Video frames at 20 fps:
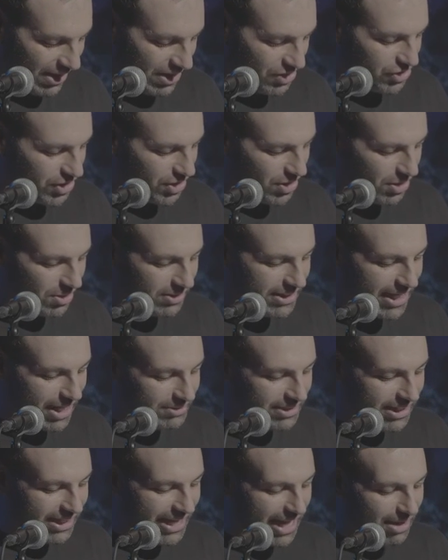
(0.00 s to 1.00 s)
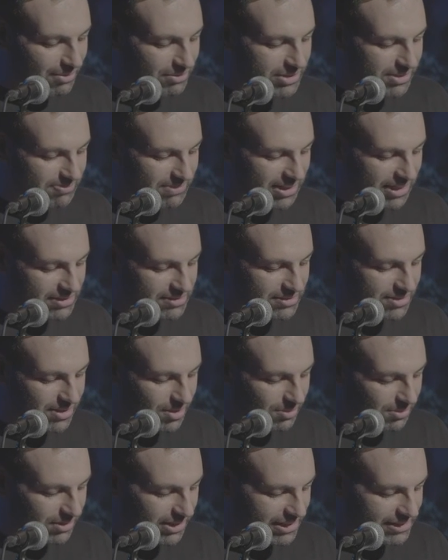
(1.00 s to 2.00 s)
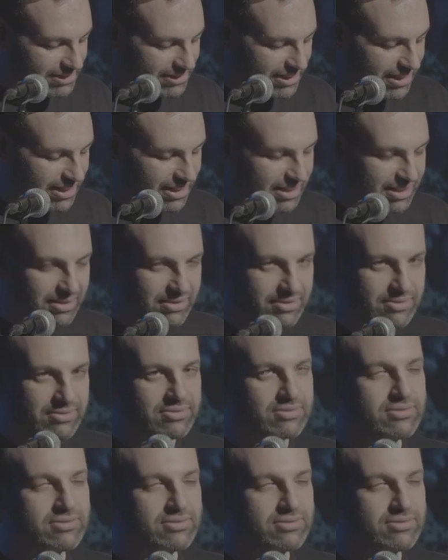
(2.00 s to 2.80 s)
She held out the cow to me and slowly said,